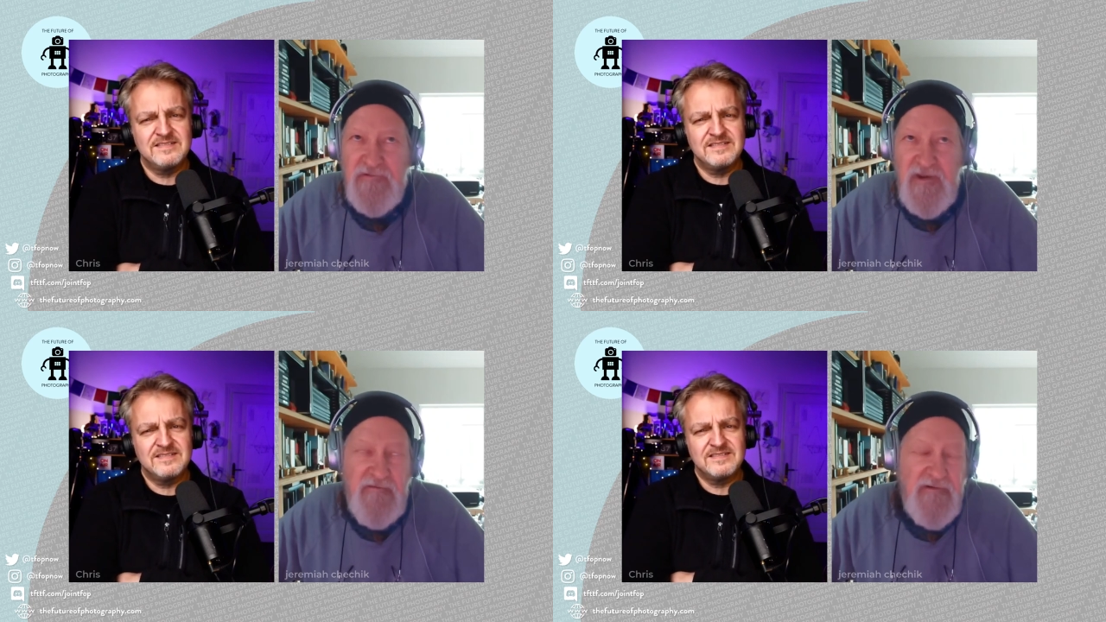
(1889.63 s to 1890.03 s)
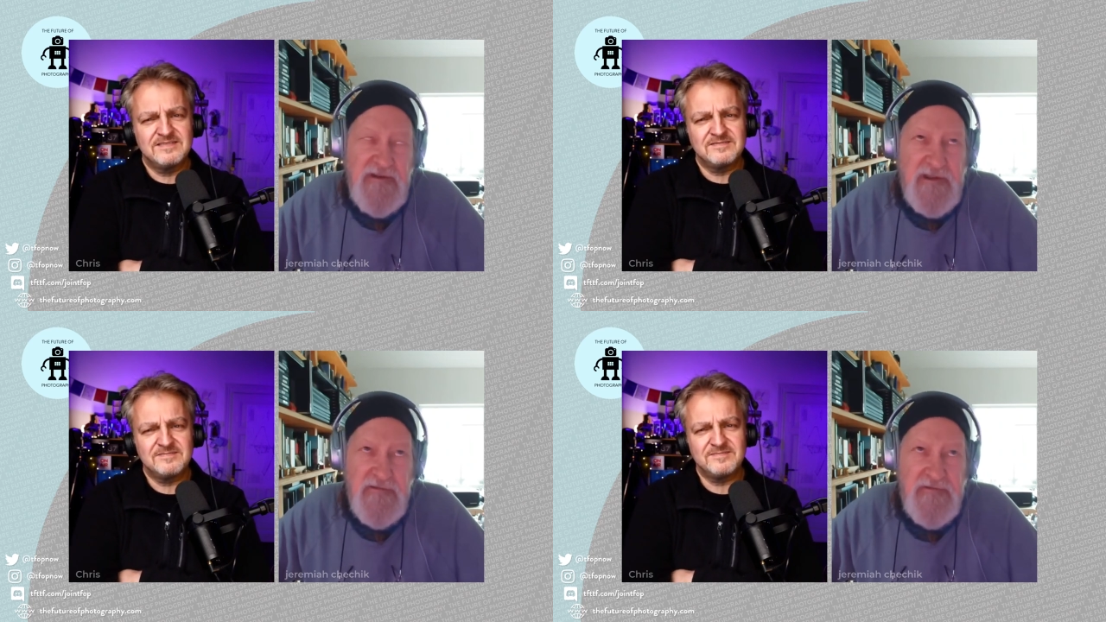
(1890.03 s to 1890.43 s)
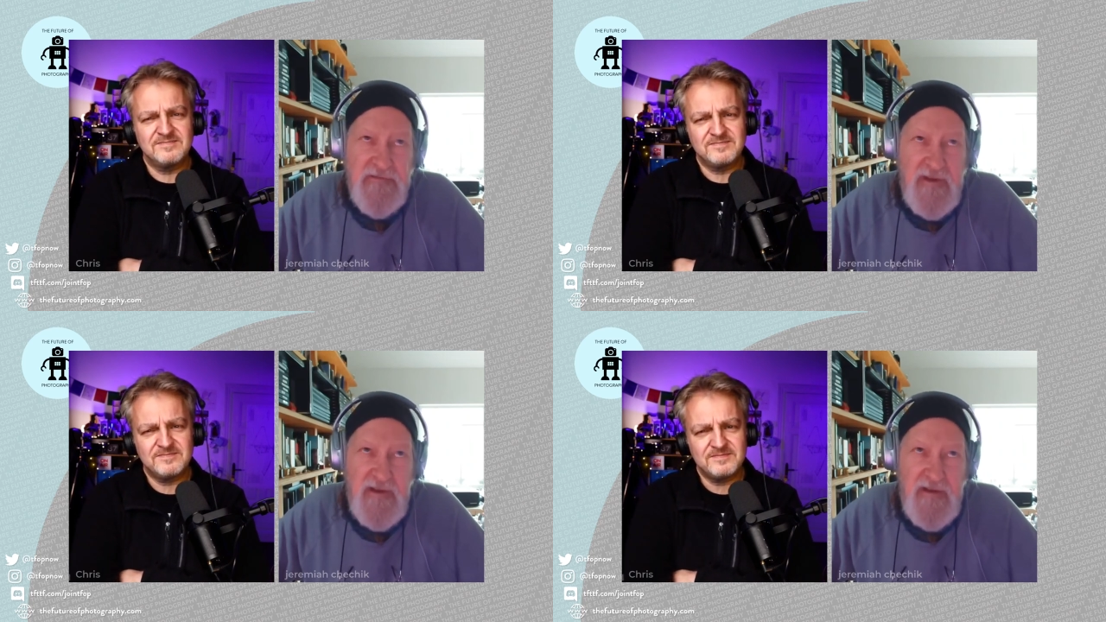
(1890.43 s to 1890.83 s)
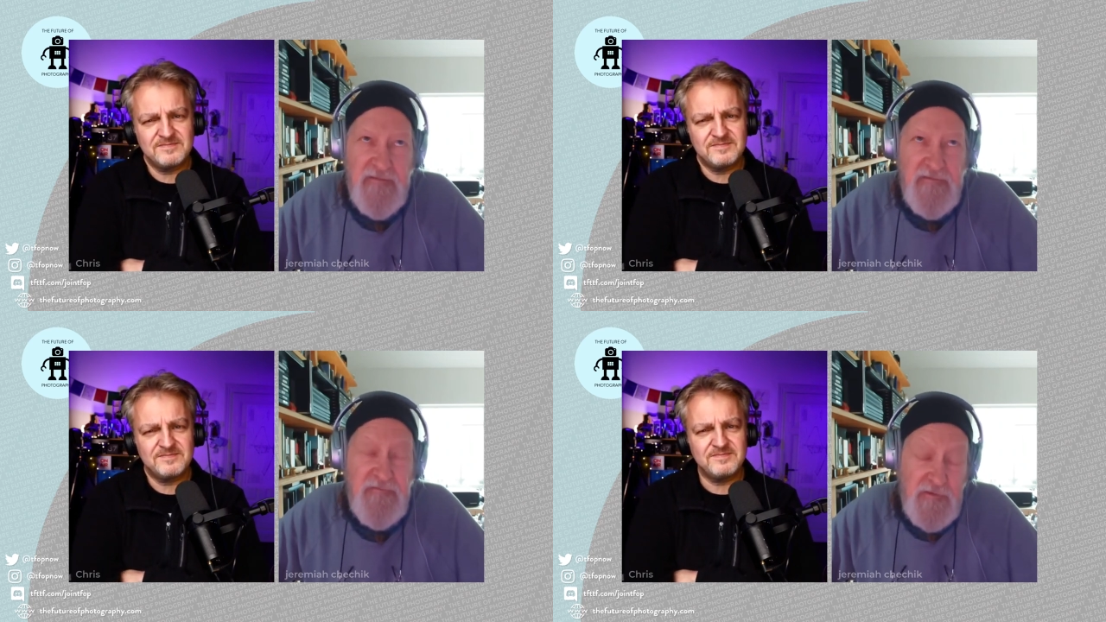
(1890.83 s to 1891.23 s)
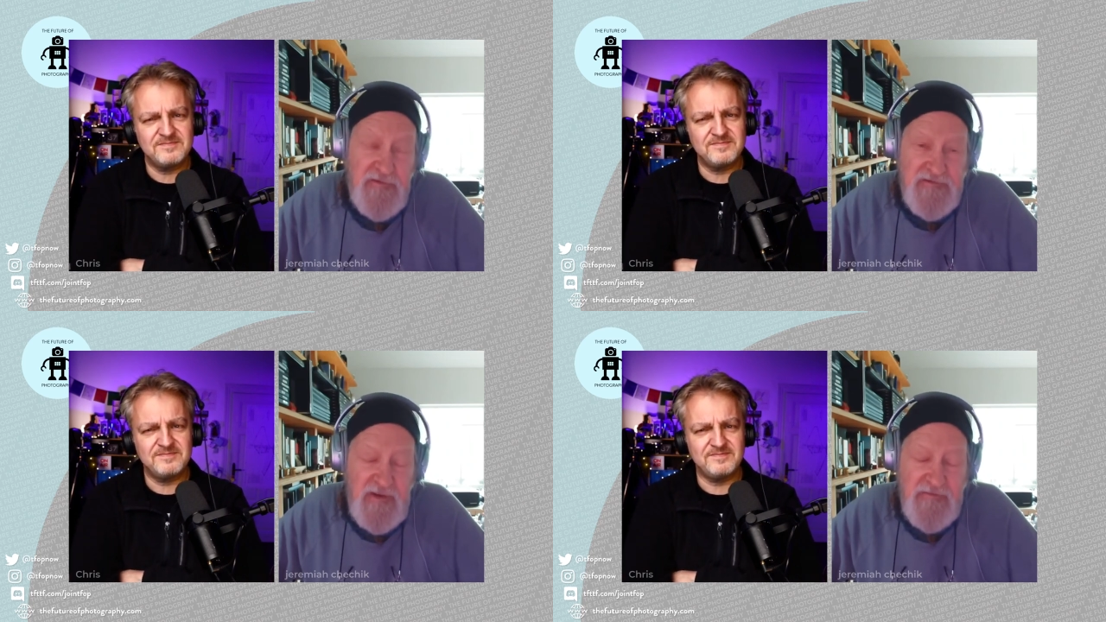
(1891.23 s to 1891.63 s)
Speaker 1: generally, it's uh, the
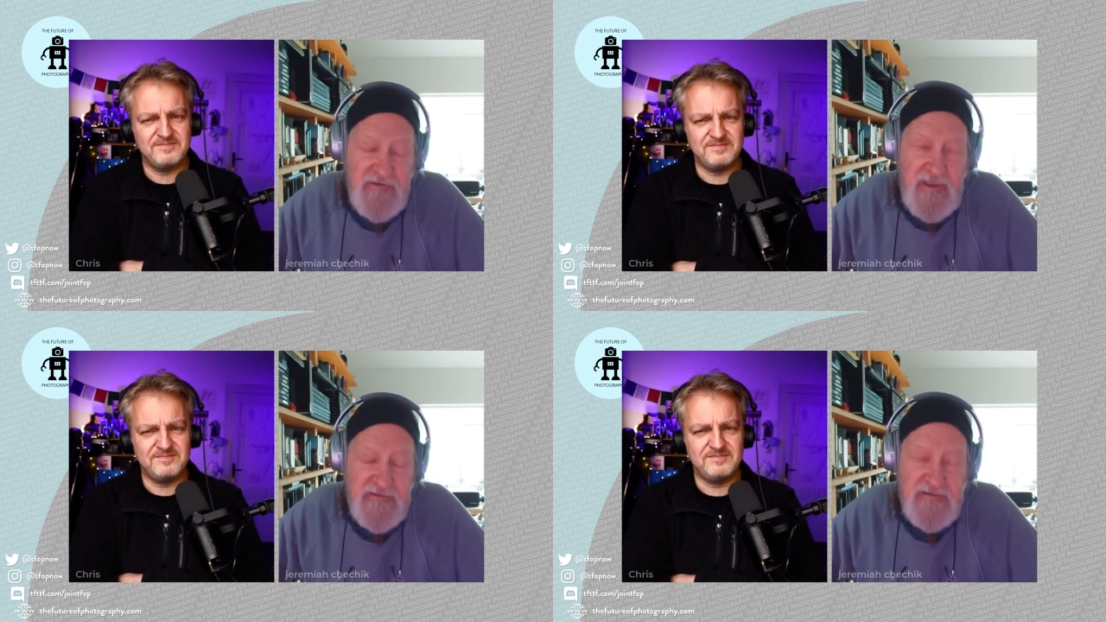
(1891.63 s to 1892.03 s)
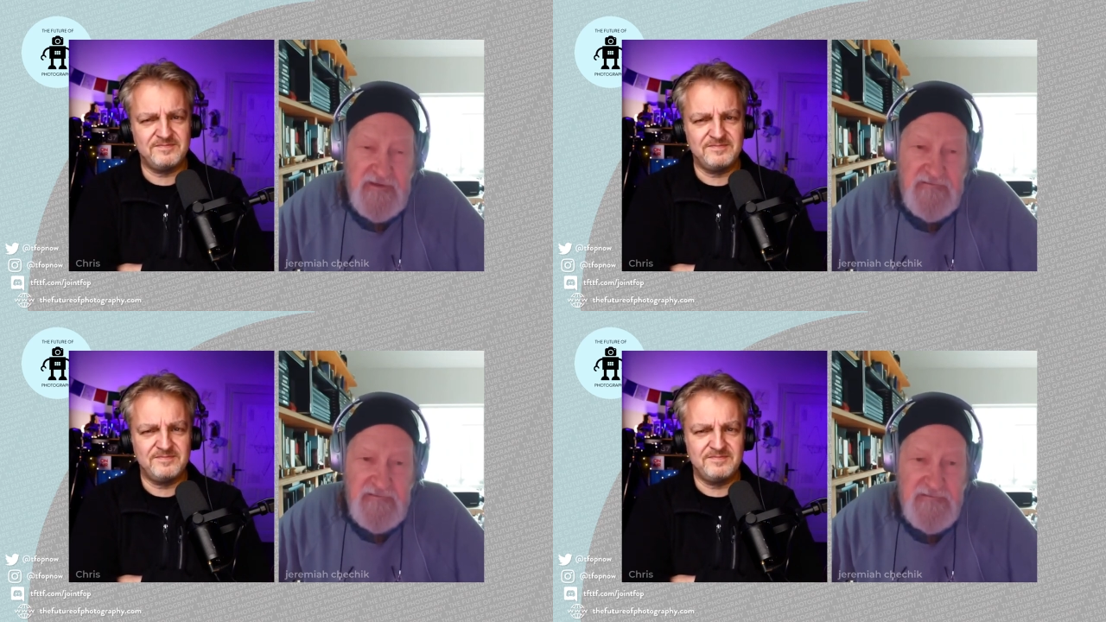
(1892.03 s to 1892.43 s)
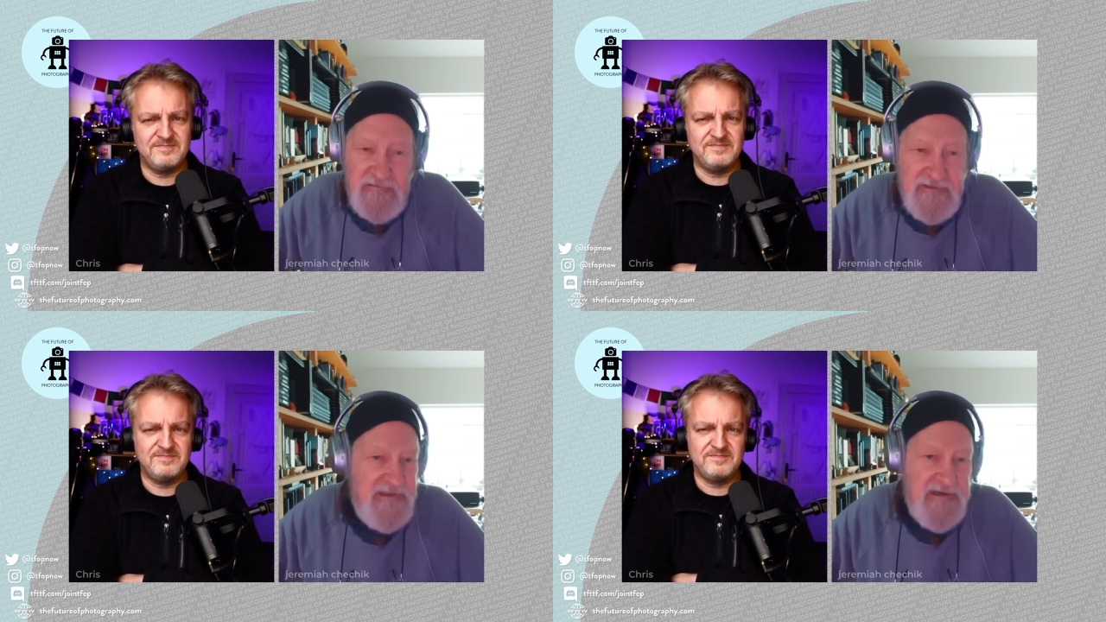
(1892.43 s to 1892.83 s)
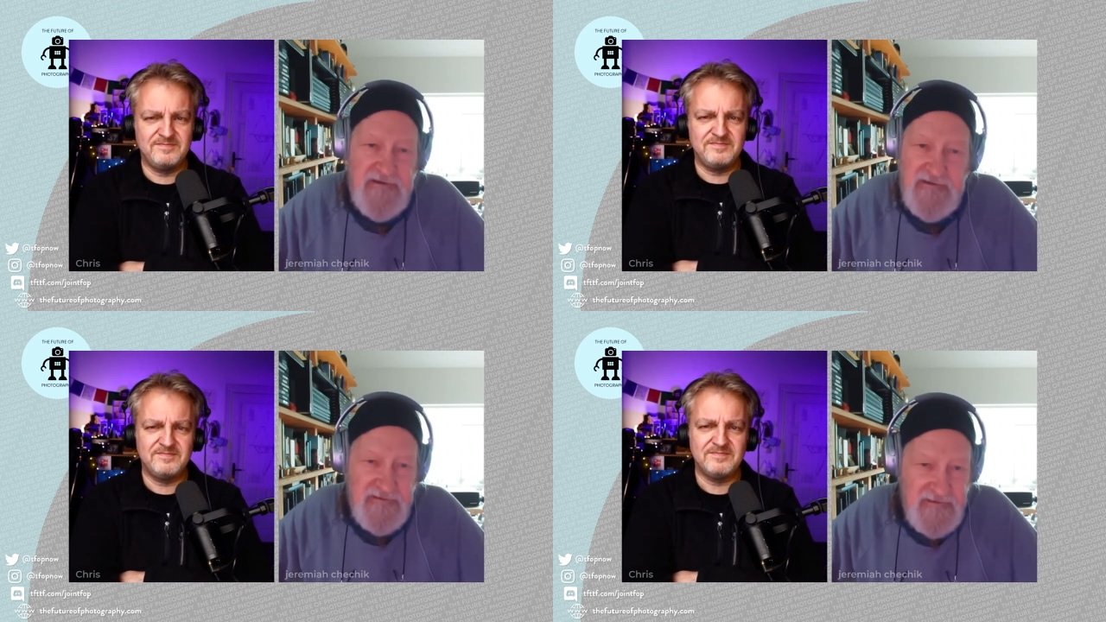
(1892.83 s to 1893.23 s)
further south you get, the clearer